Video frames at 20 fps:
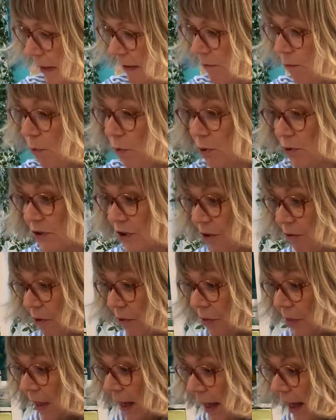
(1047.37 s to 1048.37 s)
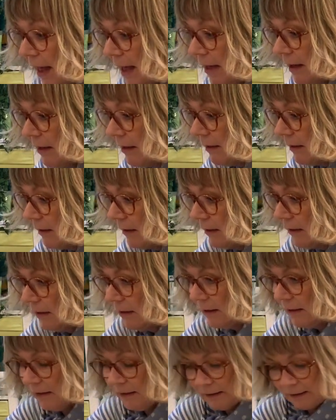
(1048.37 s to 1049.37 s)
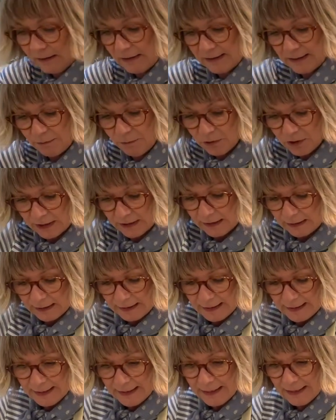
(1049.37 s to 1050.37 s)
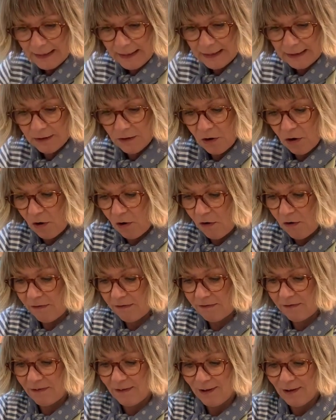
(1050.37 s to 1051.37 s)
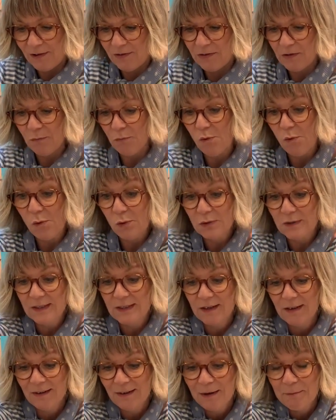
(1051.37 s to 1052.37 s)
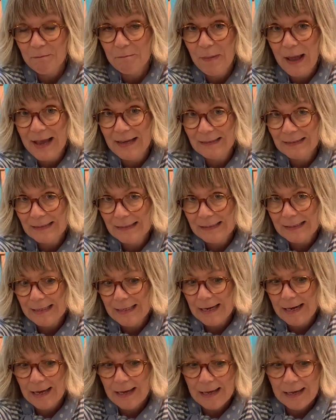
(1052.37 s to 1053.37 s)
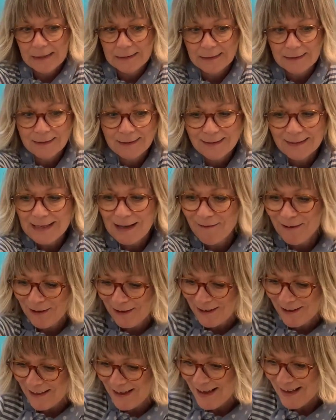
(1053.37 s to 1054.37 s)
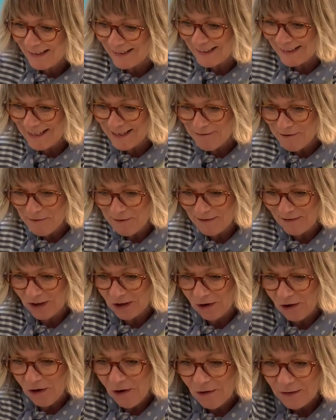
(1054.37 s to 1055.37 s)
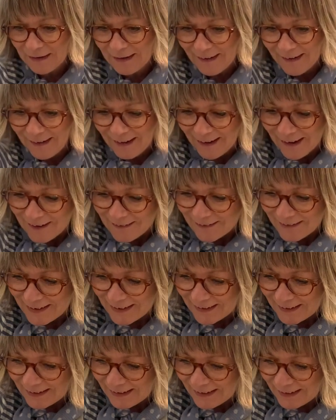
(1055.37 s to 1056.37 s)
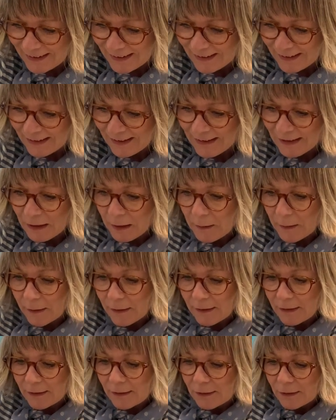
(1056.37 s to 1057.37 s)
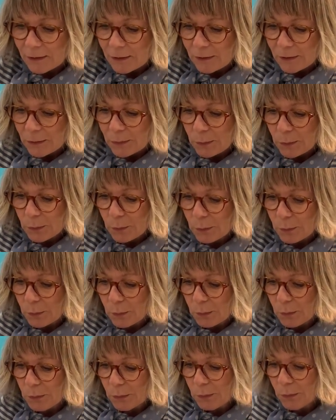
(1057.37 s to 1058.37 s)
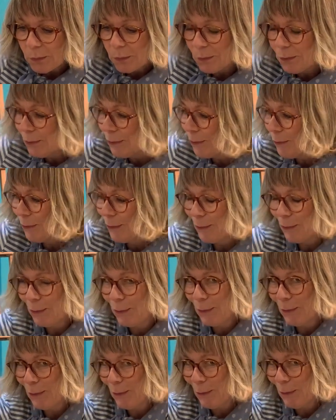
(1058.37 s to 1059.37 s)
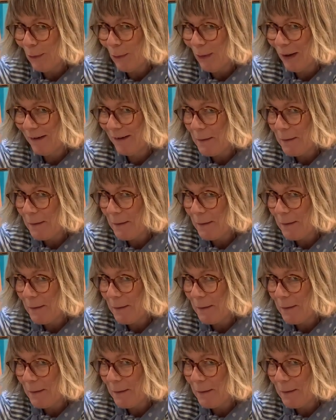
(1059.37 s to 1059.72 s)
bit of water on there because I want to clean off the water and painty layer. So let's have a look at this, see what we've got. Ready? Ooh.